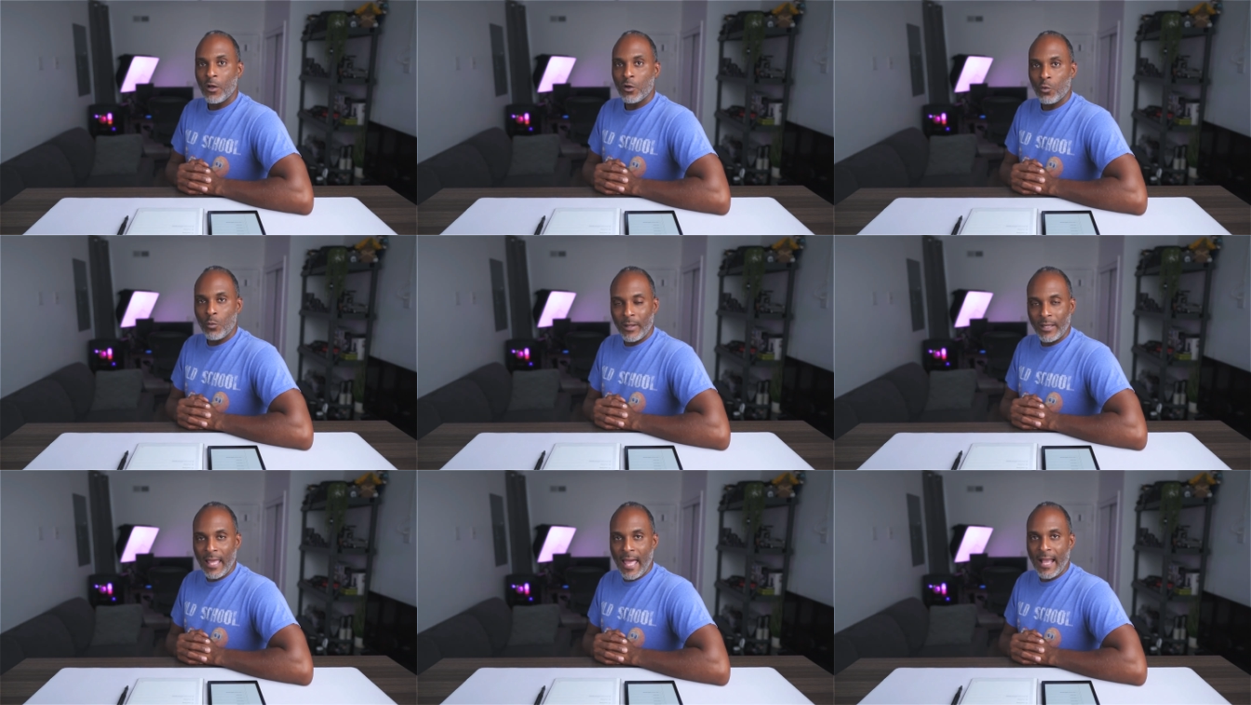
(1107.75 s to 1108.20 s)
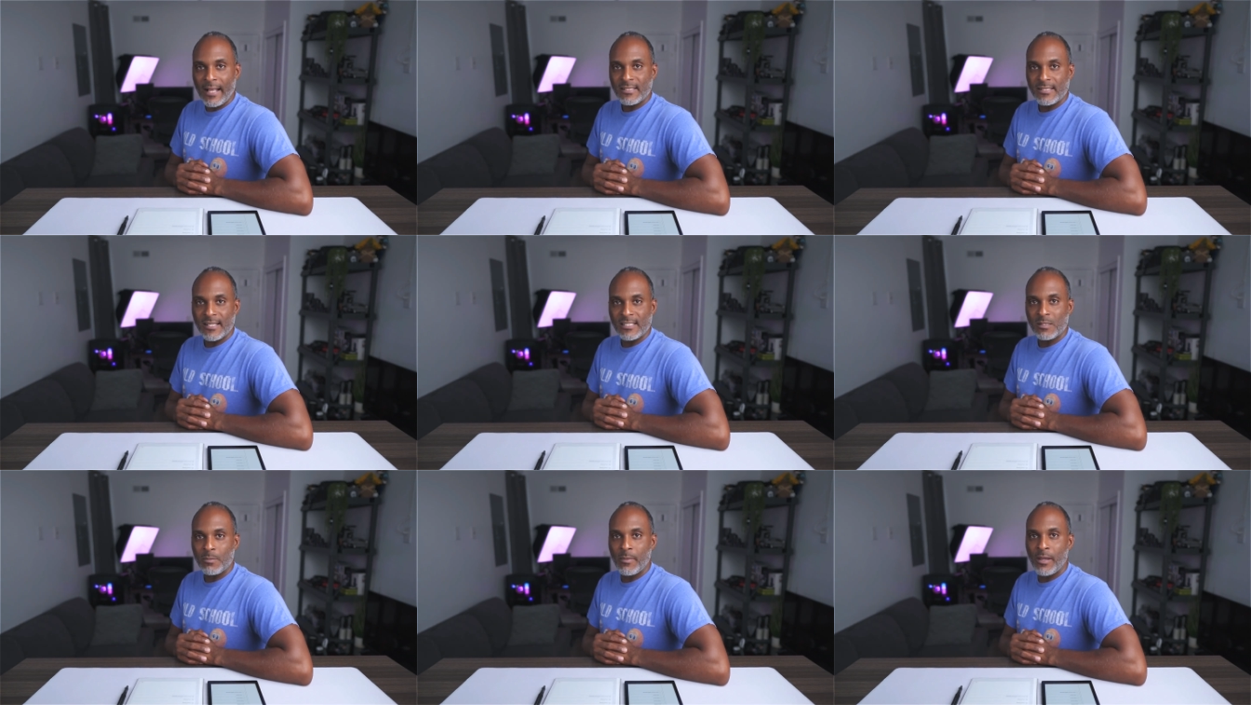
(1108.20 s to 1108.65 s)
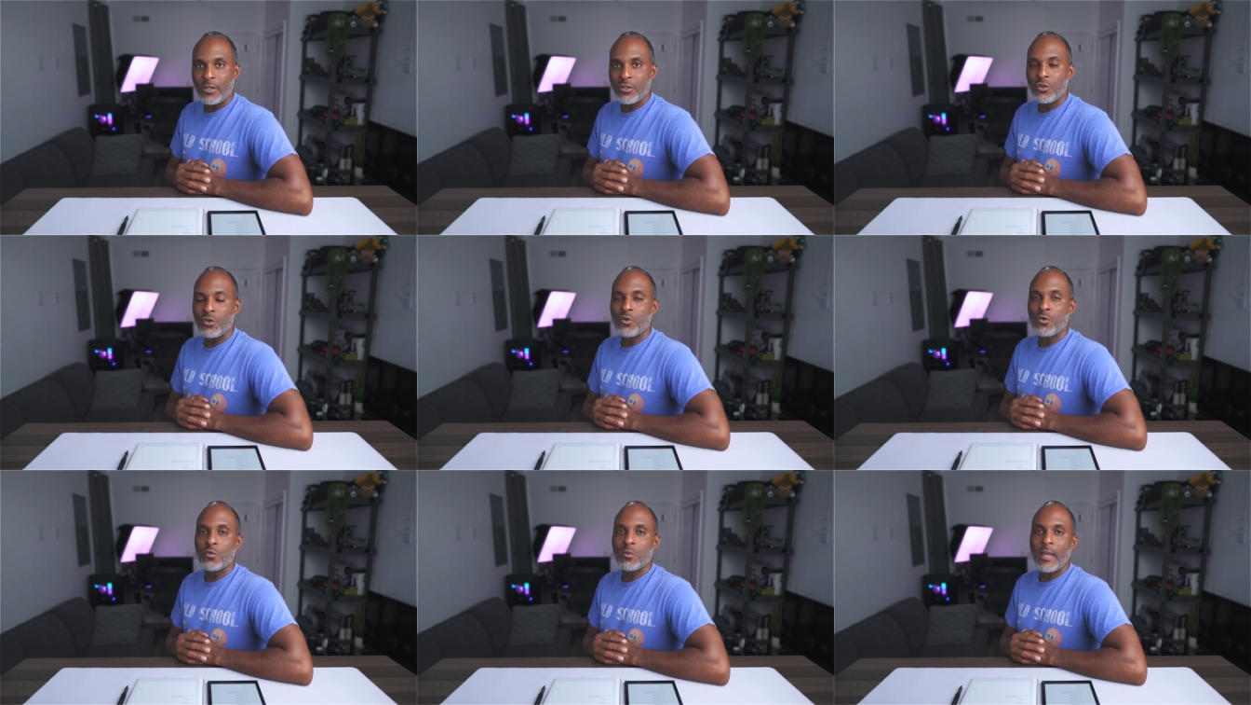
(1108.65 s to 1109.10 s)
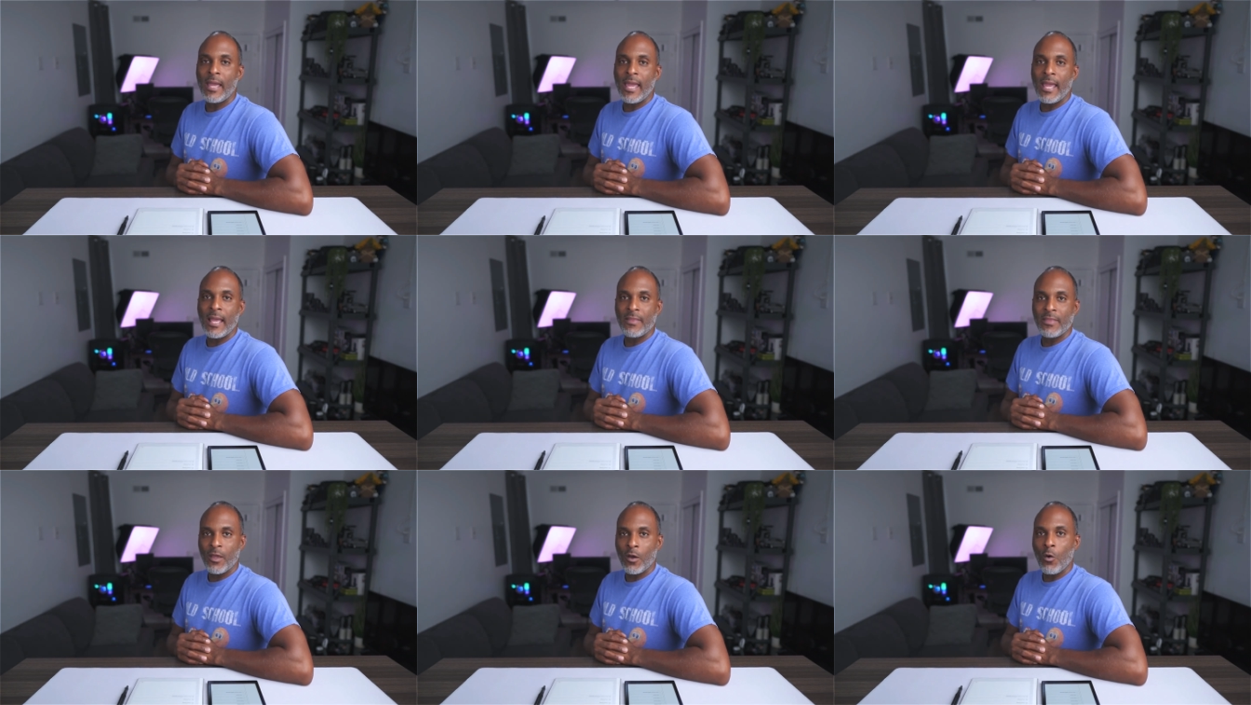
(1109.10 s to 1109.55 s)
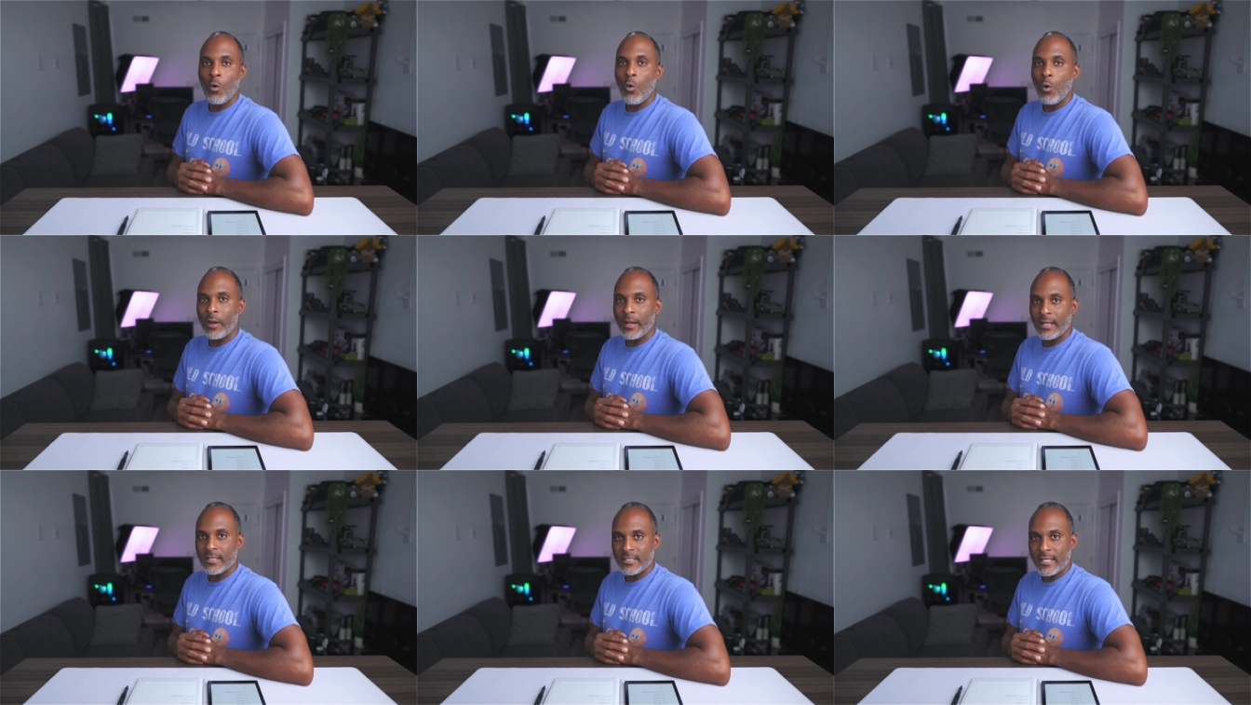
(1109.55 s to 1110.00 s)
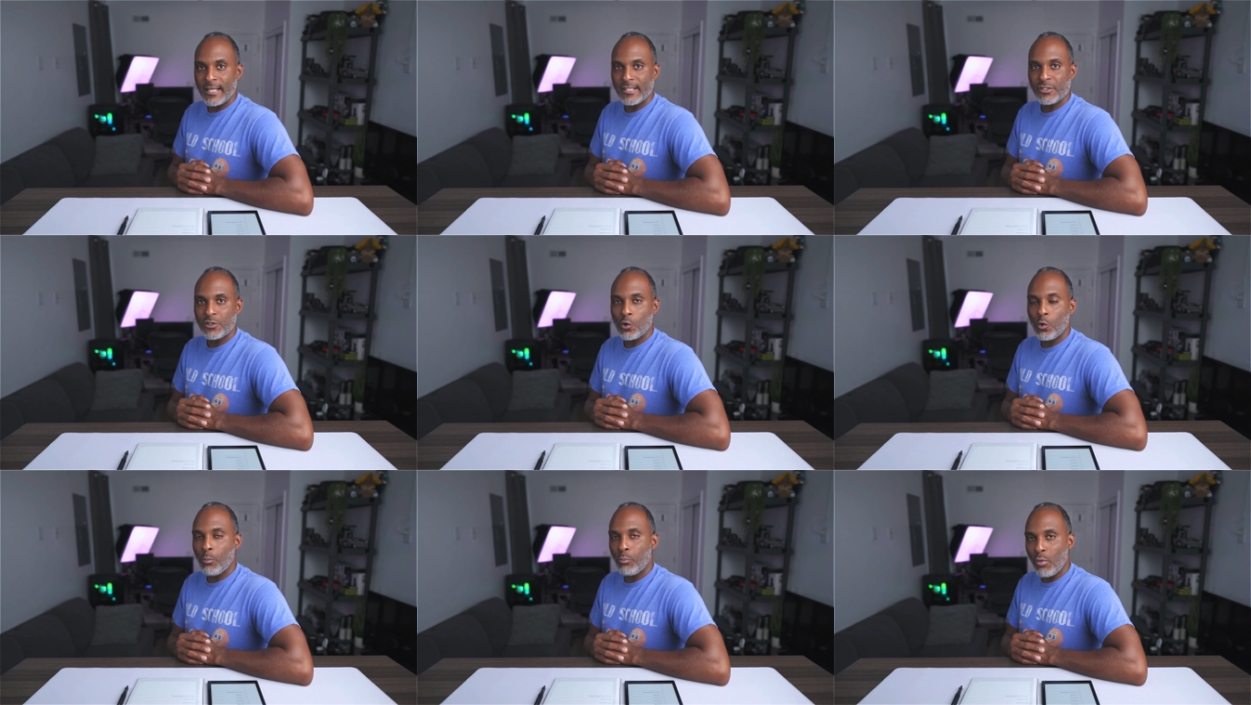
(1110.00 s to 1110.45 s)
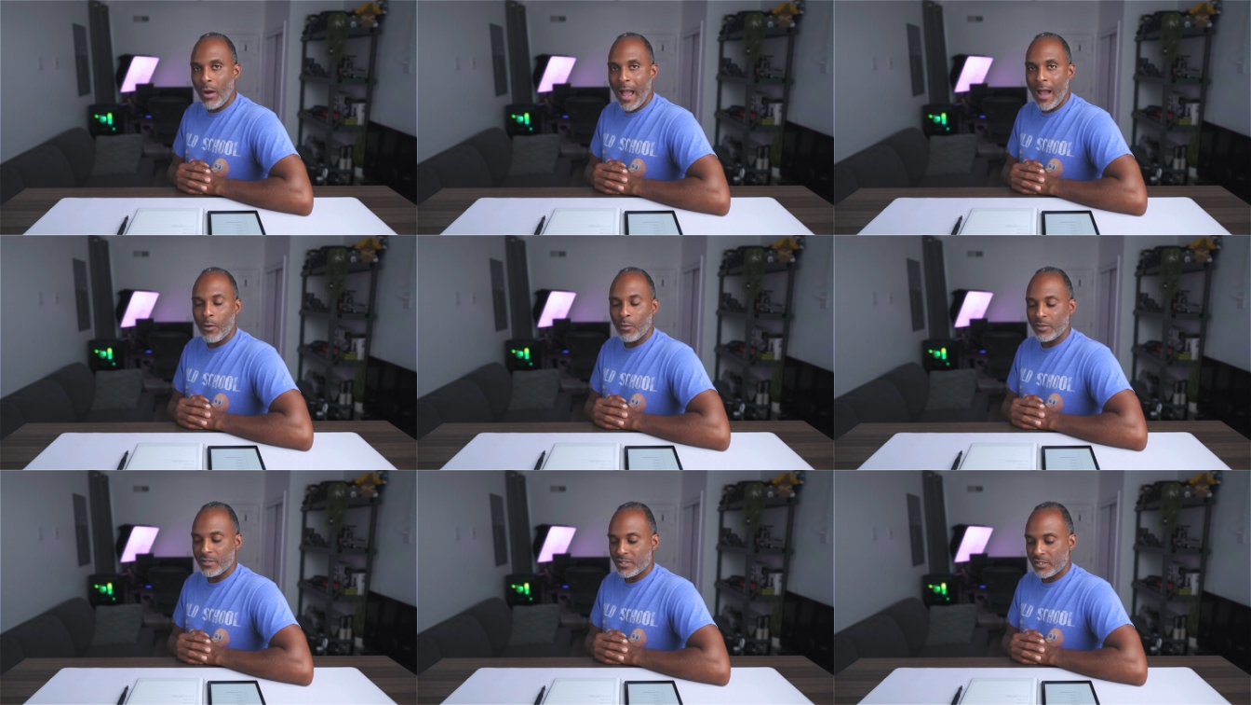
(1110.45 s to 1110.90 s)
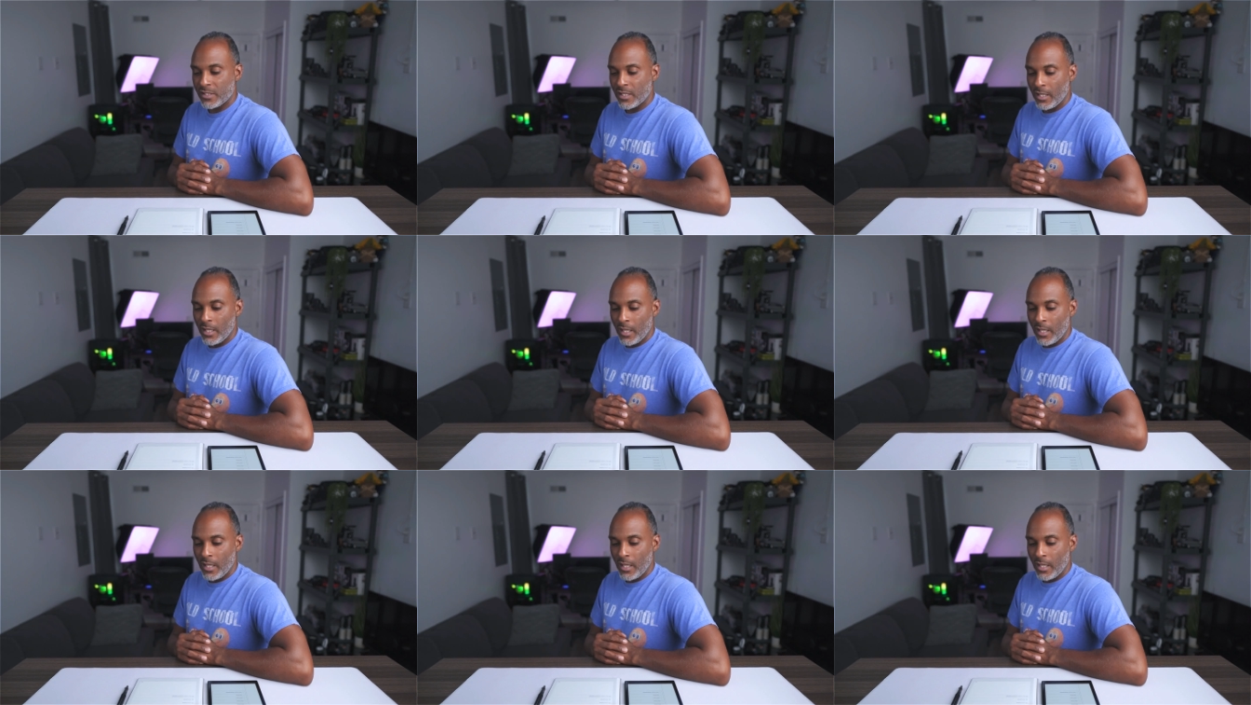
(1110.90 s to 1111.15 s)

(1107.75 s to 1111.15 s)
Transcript: quick access menu and their organizational prowess